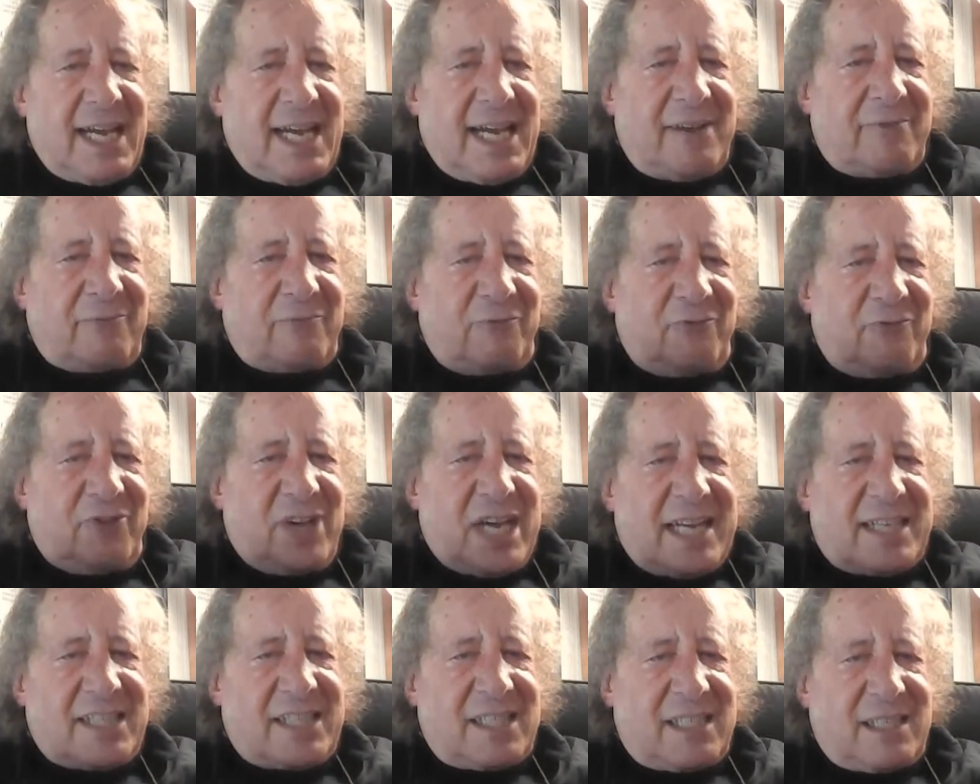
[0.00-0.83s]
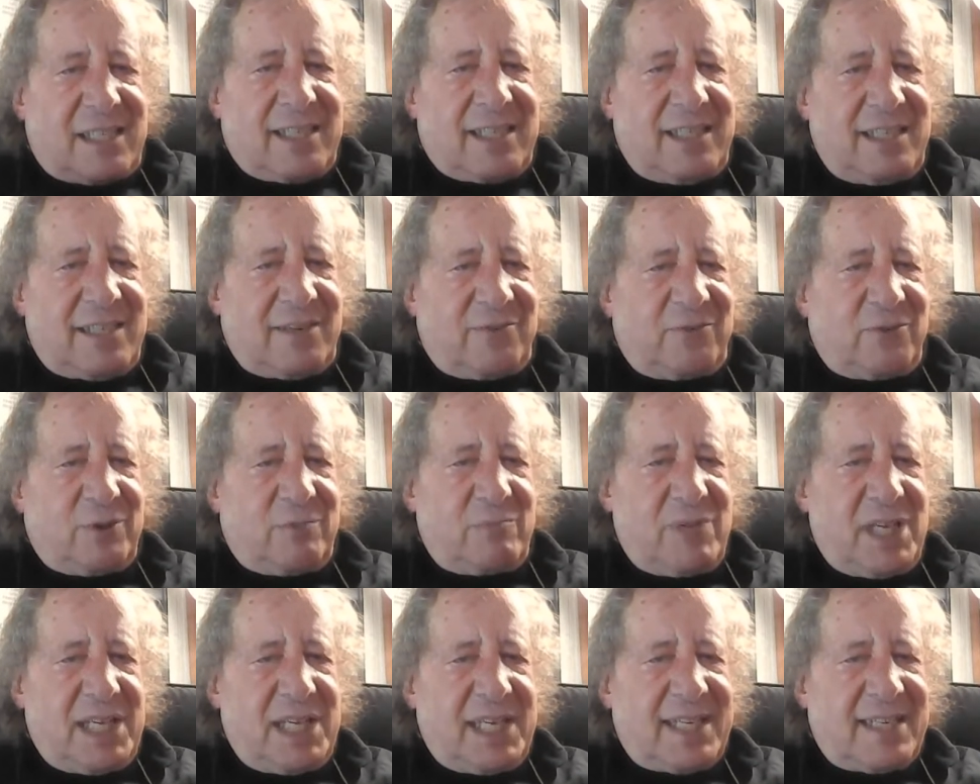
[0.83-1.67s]
have vastly
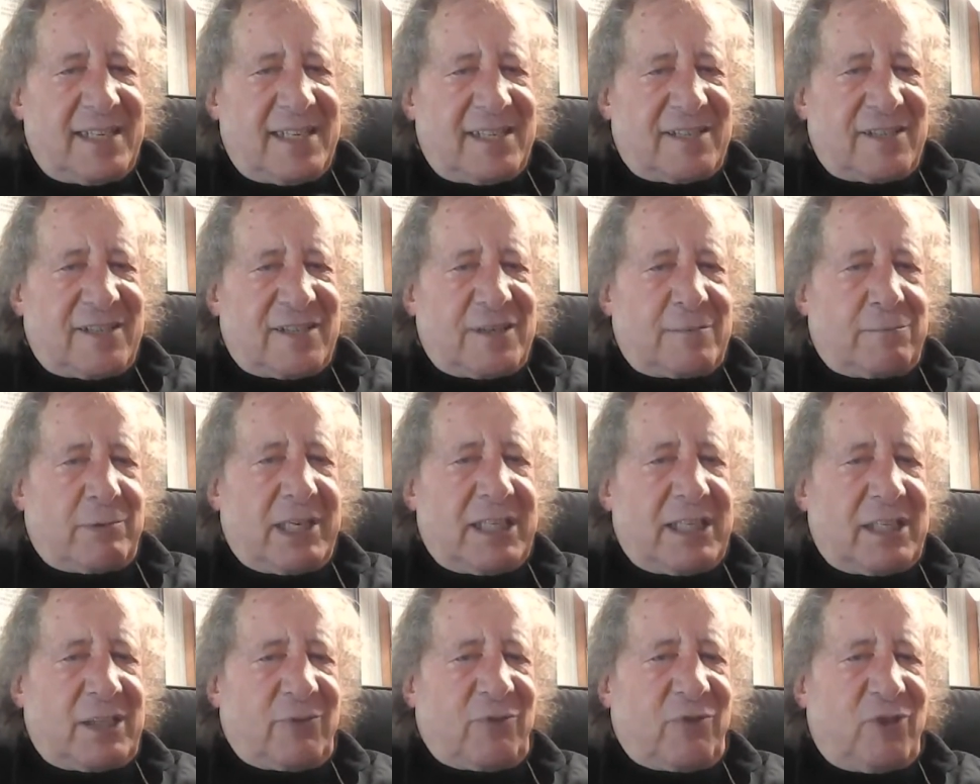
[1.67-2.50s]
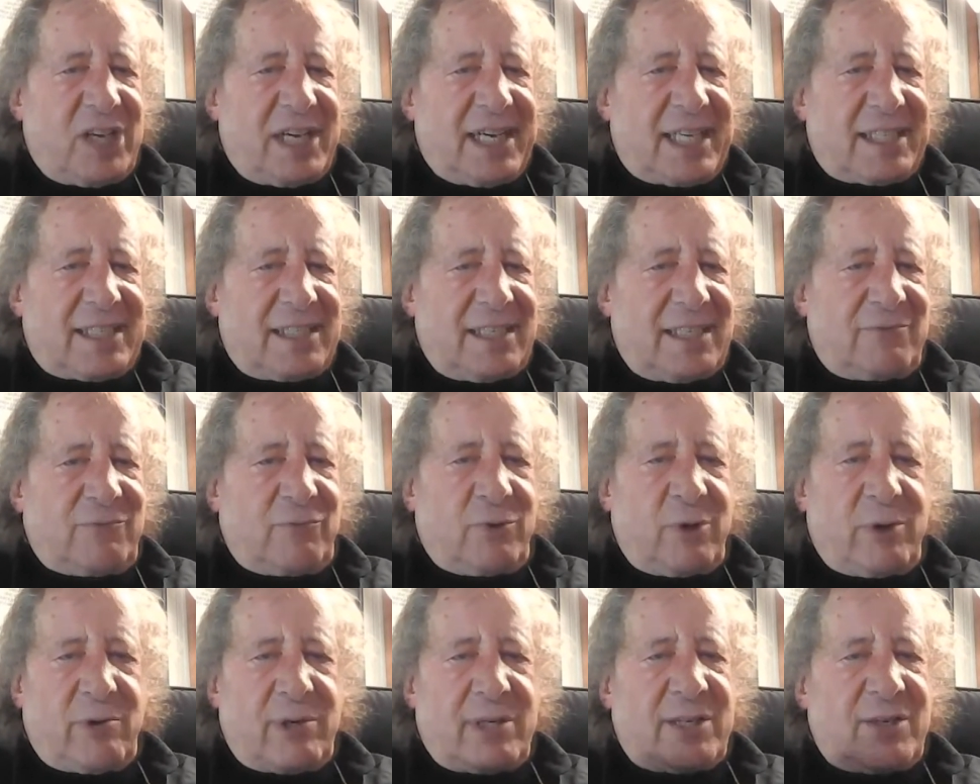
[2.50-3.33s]
different meanings, despite the fact that if
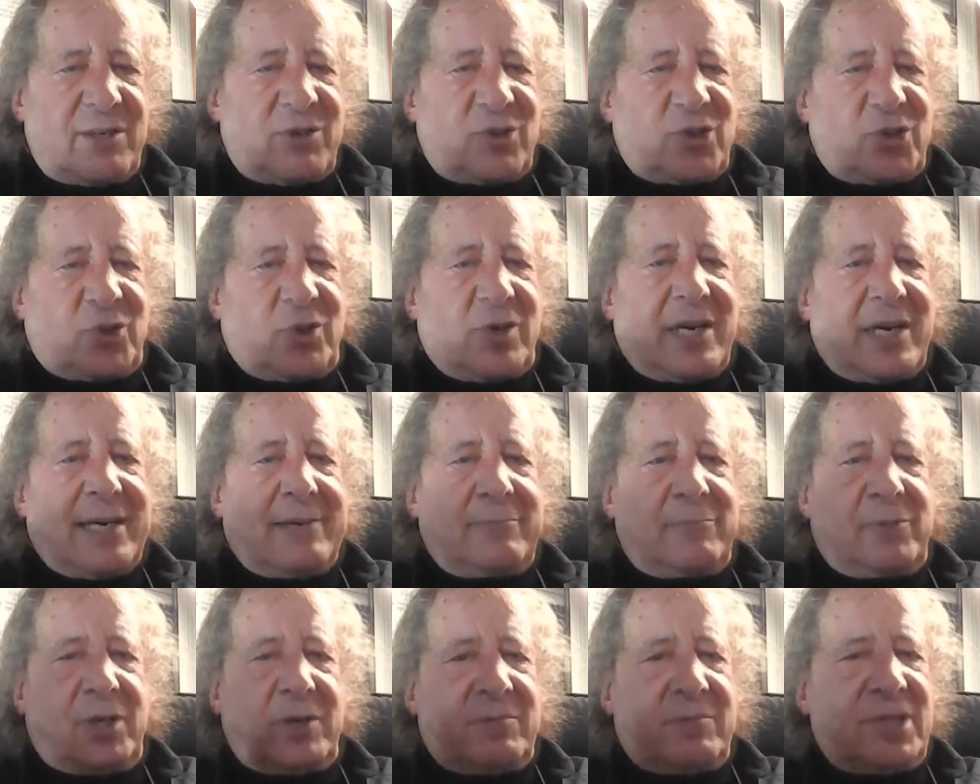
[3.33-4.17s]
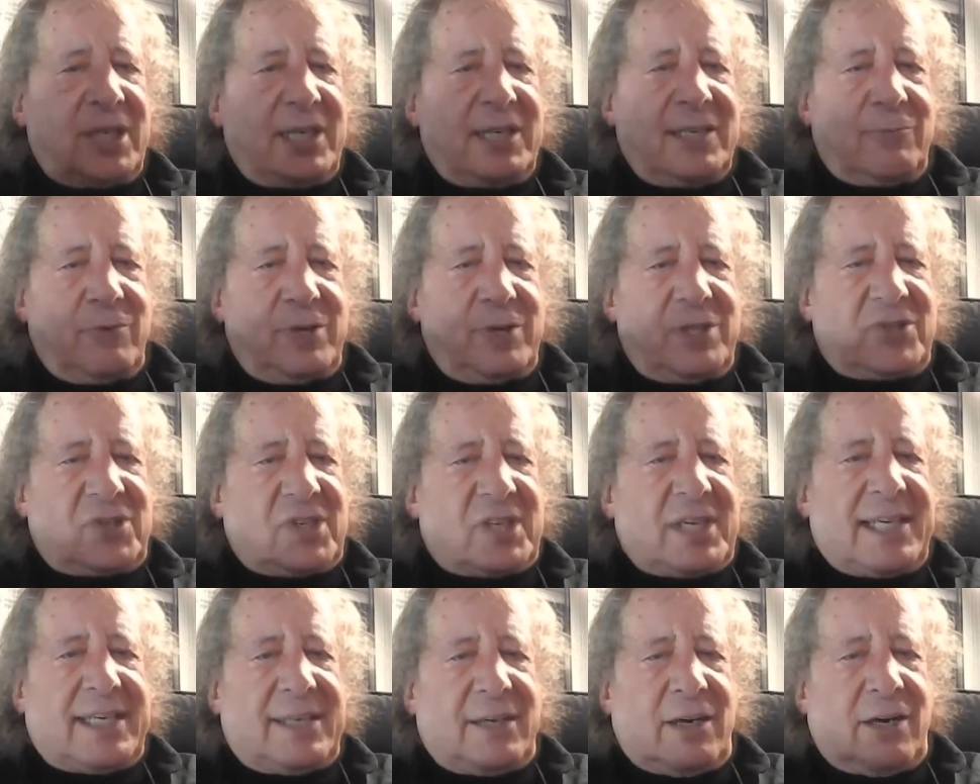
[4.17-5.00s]
we were to describe them, we'd
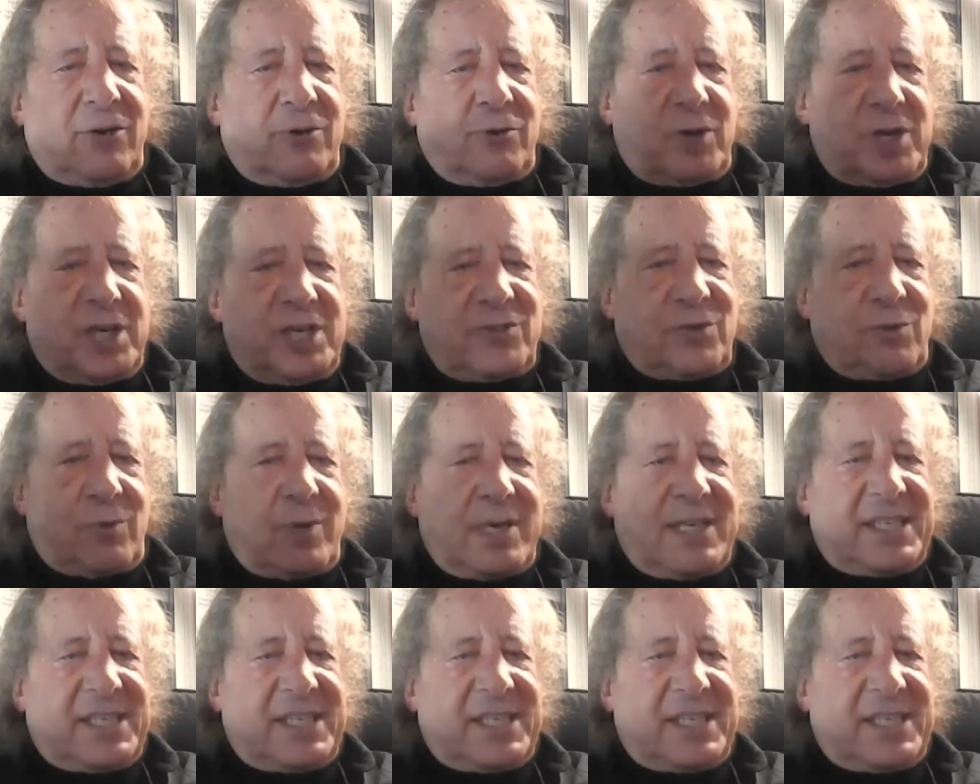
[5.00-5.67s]
say, oh, he's